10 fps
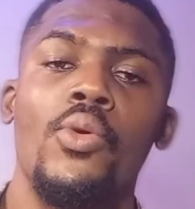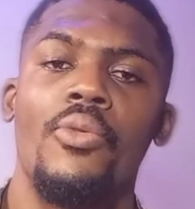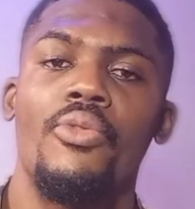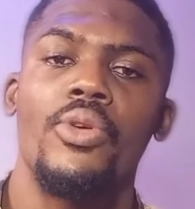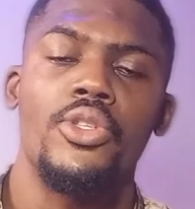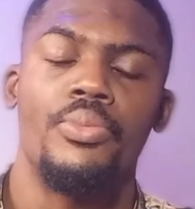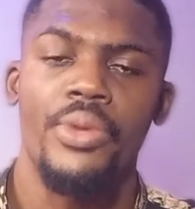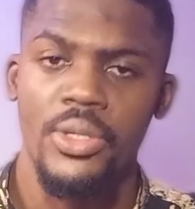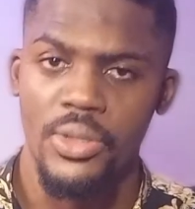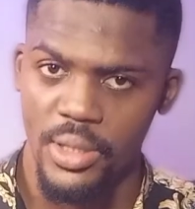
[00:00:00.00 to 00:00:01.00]
of what you
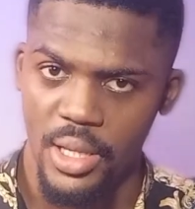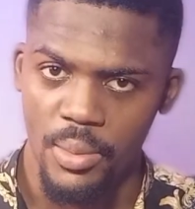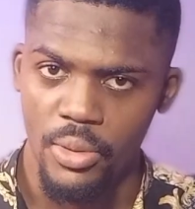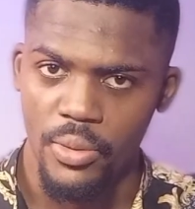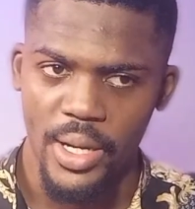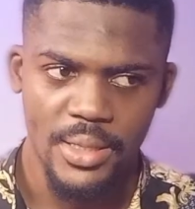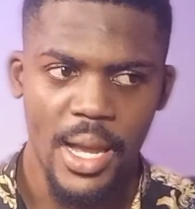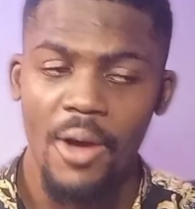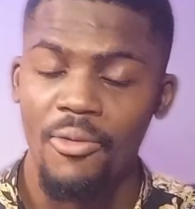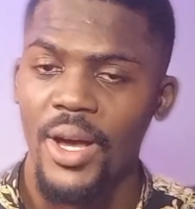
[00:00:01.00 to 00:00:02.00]
bring to the table, right?
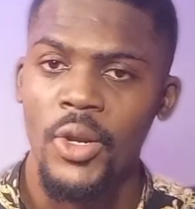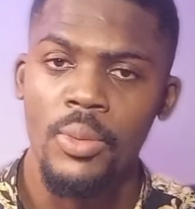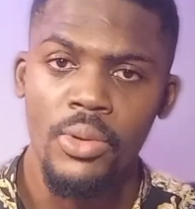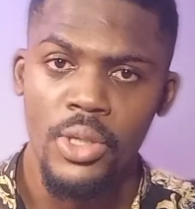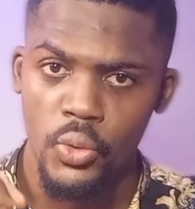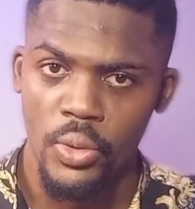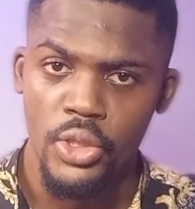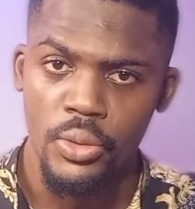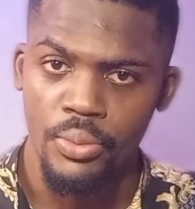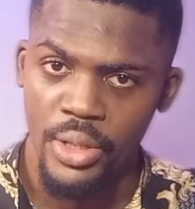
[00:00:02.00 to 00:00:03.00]
How valuable is
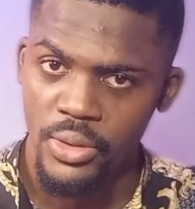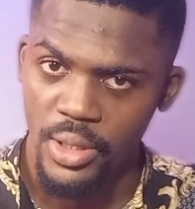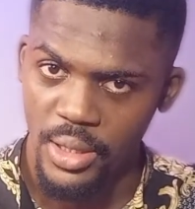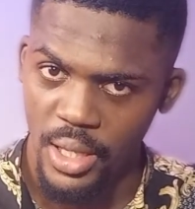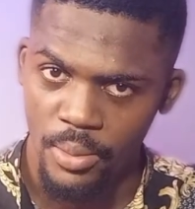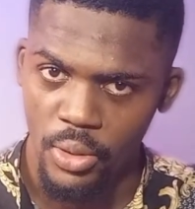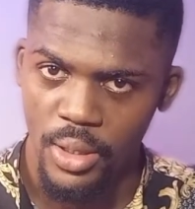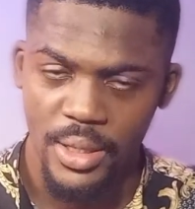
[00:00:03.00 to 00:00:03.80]
what you bring to the table?